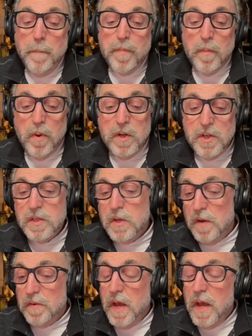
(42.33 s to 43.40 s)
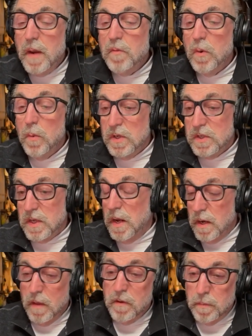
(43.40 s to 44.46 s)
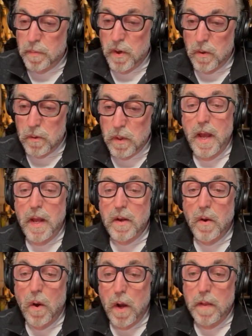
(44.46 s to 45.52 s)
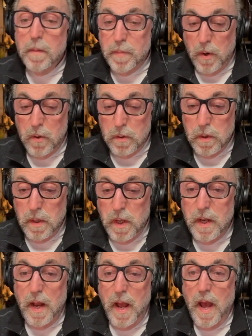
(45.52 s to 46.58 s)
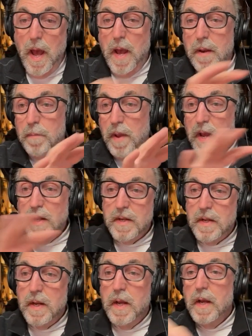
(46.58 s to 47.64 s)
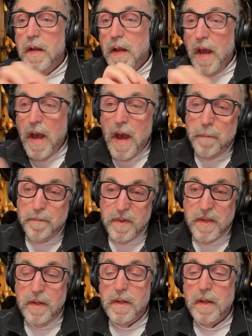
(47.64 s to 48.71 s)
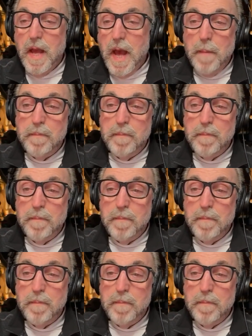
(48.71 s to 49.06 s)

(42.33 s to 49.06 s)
But just off camera was another boat, and on the boat, it had painted Capt'n, CAPT/N,